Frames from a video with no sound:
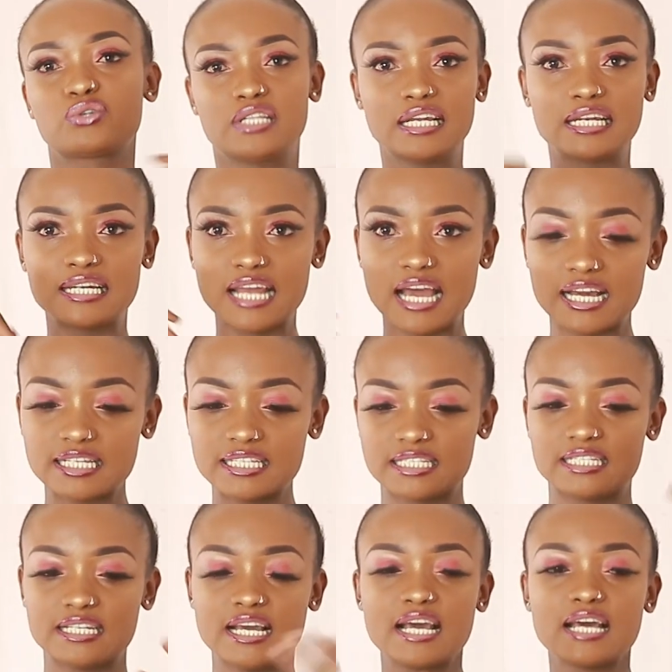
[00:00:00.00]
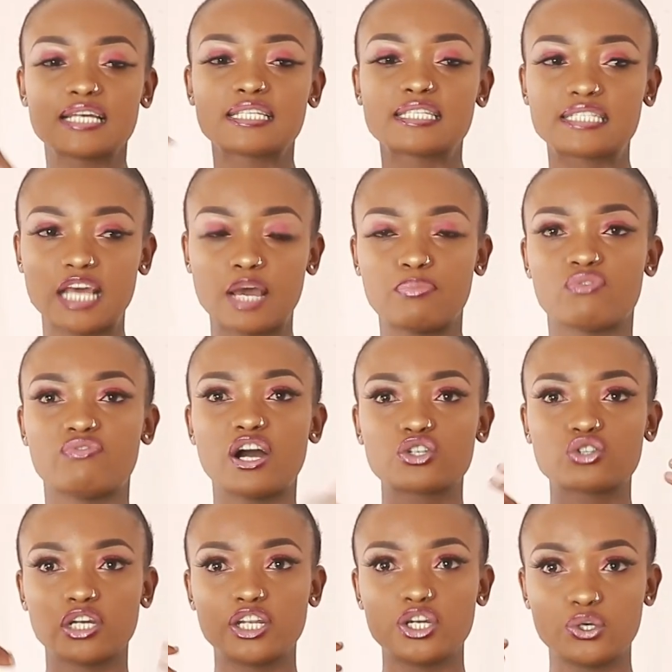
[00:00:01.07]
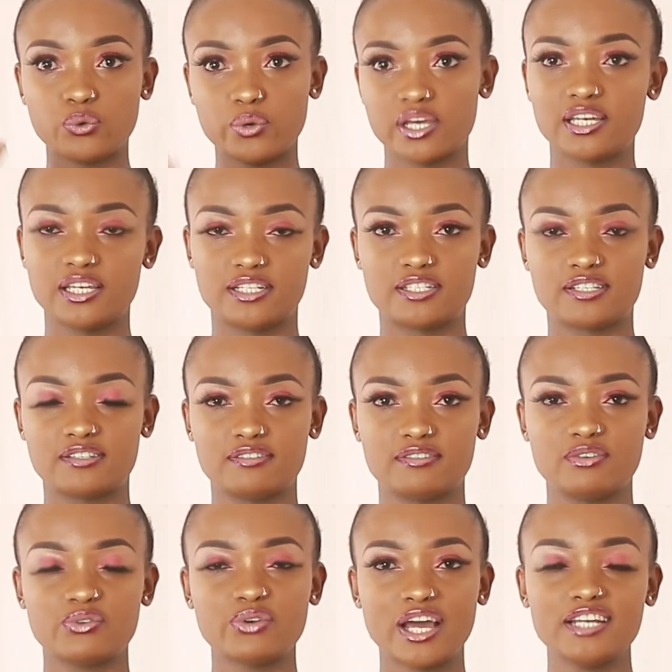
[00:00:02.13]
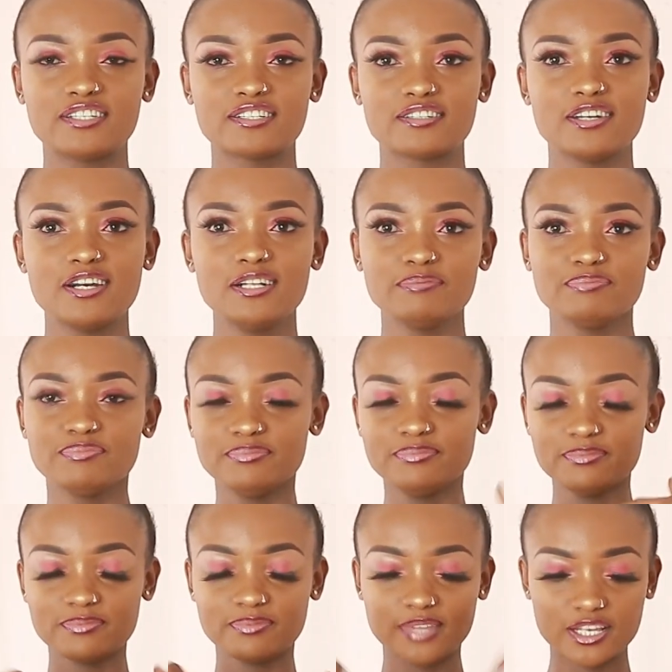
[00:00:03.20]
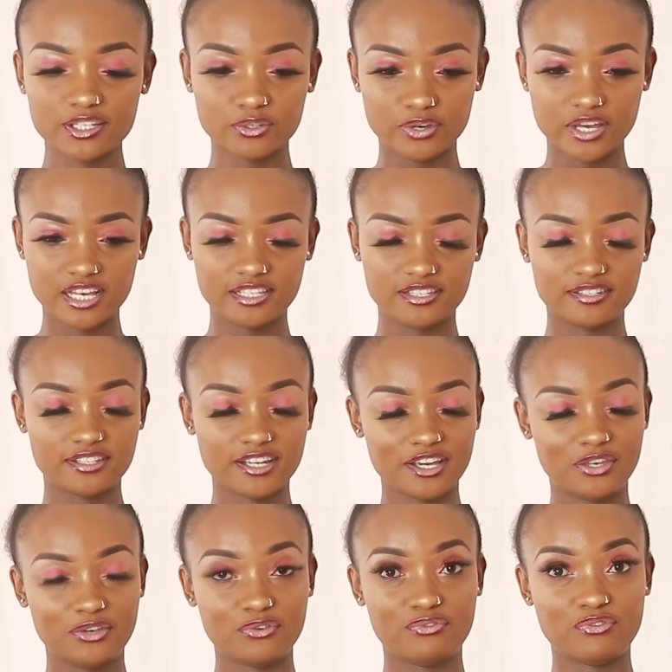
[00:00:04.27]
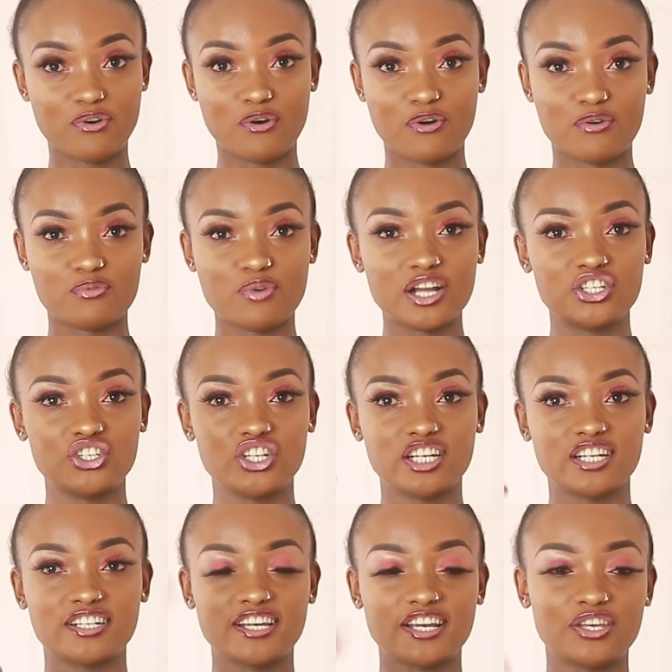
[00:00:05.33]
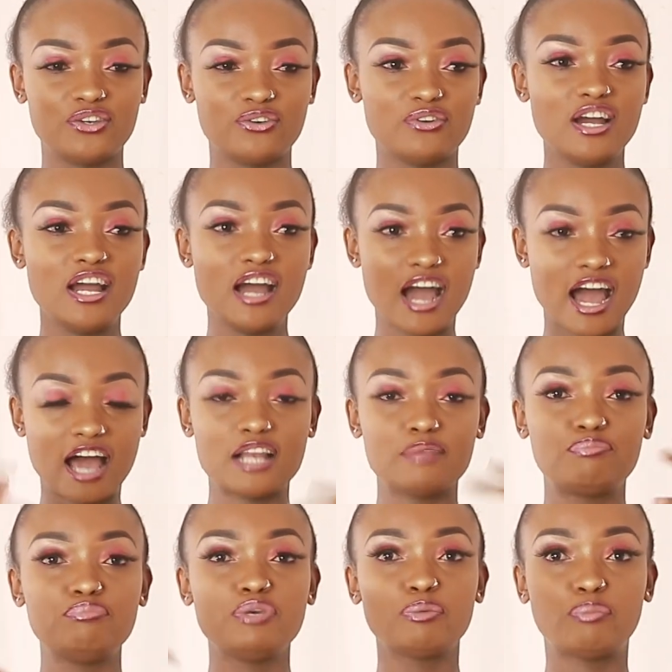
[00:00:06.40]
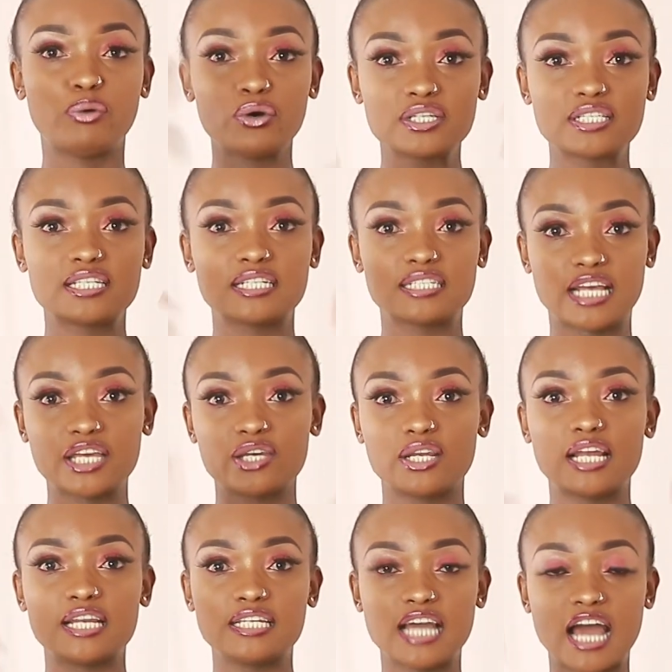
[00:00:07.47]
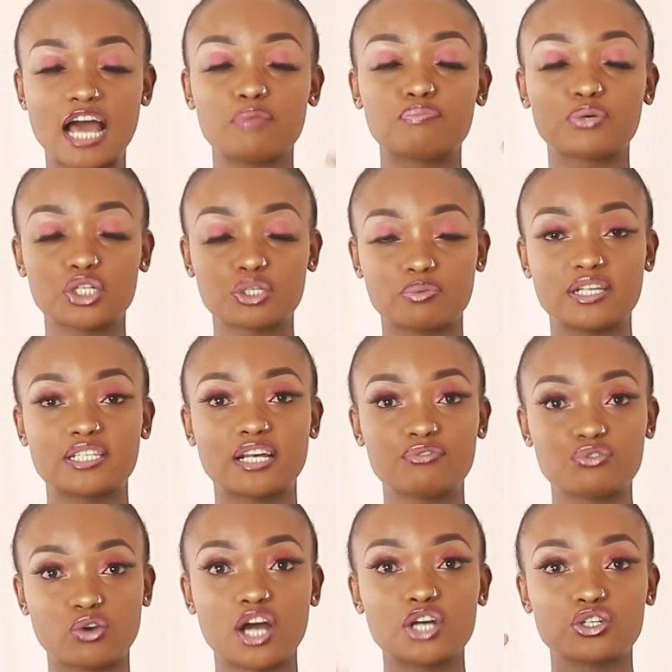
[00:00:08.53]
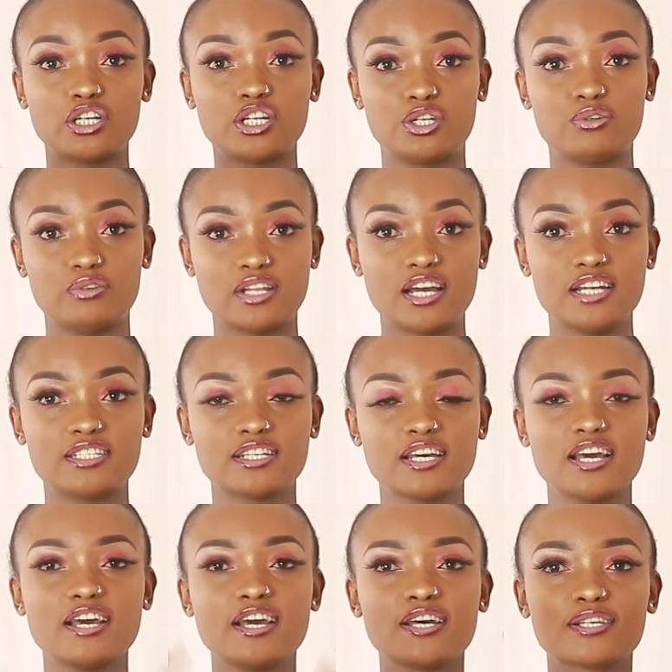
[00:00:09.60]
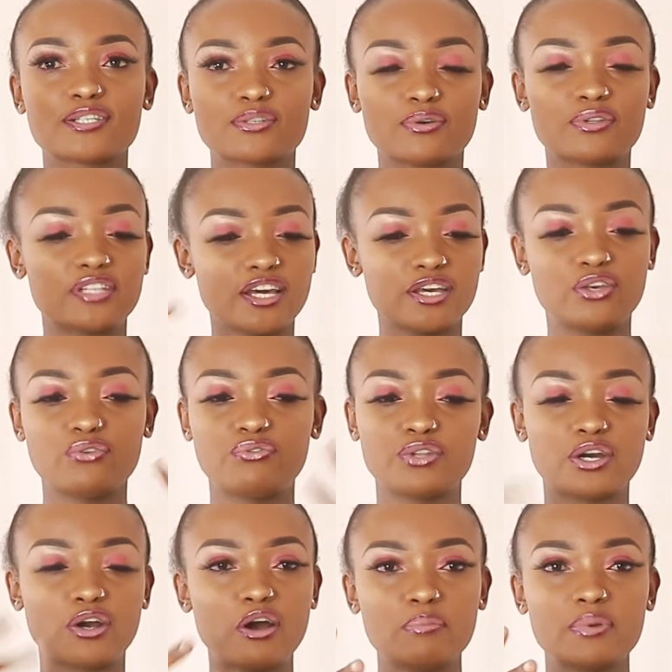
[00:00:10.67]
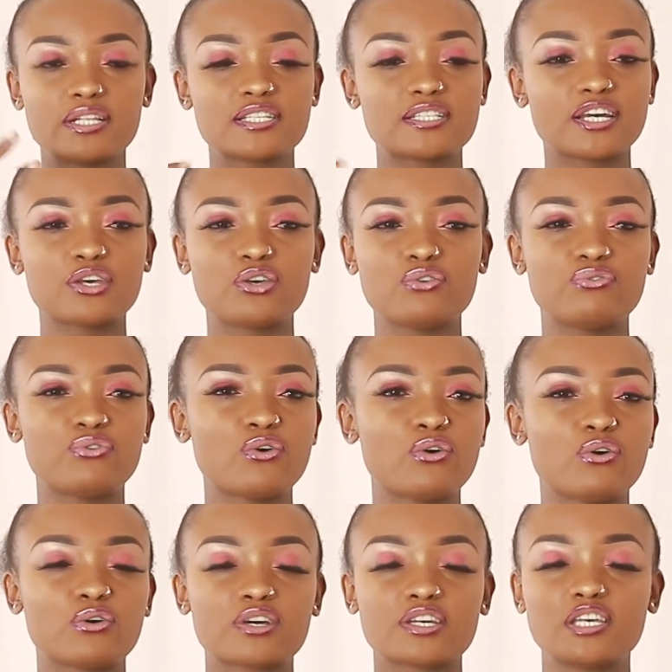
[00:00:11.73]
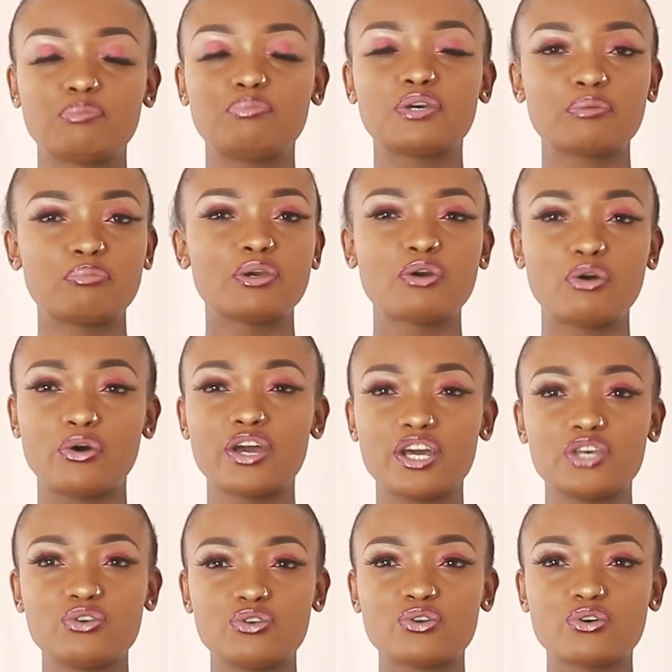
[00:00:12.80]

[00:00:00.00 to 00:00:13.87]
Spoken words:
the next step of actually doing it, right? So yes, thank you for watching. Thank you. I'll be posting regularly. I'll push myself to actually do that. So thank you for the comments. Thank you for keeping me going,